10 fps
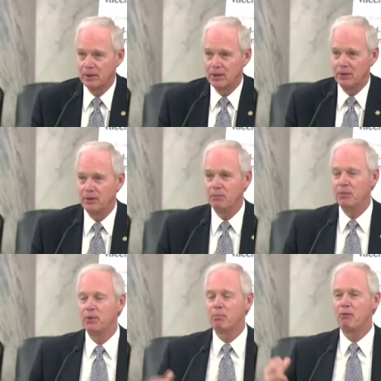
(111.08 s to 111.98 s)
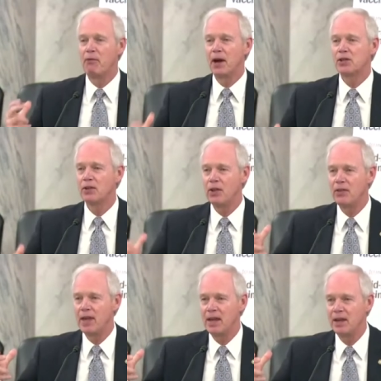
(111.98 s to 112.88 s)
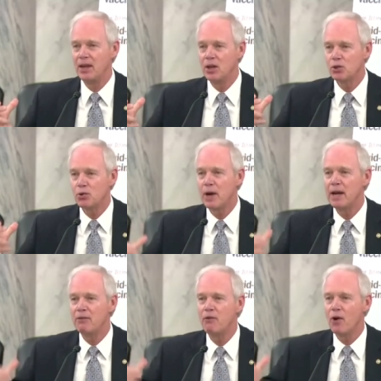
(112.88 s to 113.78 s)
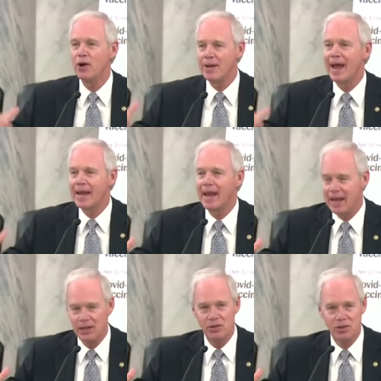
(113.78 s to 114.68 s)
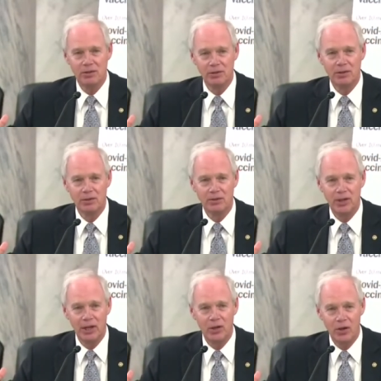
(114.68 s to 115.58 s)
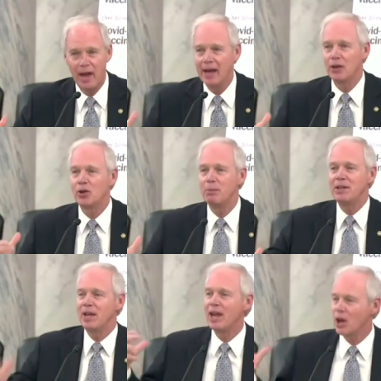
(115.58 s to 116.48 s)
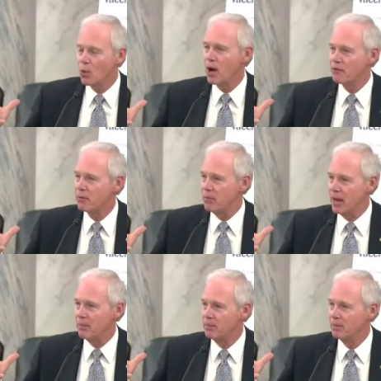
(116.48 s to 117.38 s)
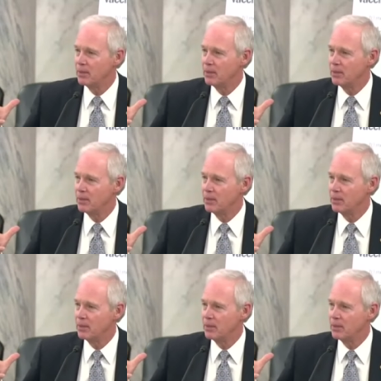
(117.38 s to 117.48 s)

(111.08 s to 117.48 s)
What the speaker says: The profession that they trained for decades to get good at could be taken away from them.